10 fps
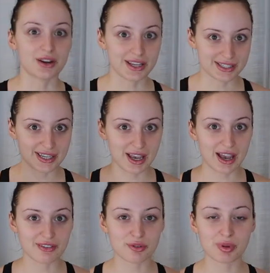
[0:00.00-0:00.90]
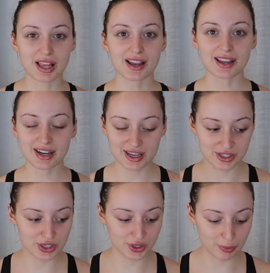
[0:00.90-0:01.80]
right, I've applied
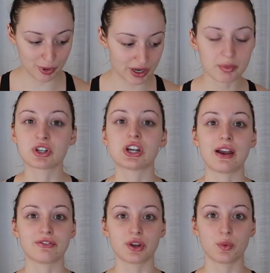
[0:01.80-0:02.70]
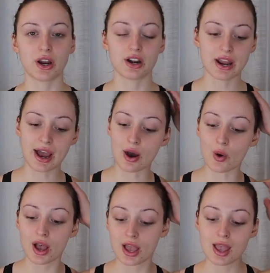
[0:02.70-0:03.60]
to pretty much everywhere
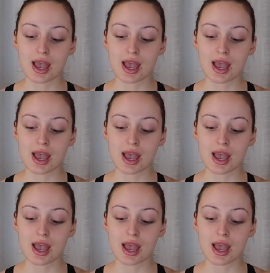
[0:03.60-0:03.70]
now.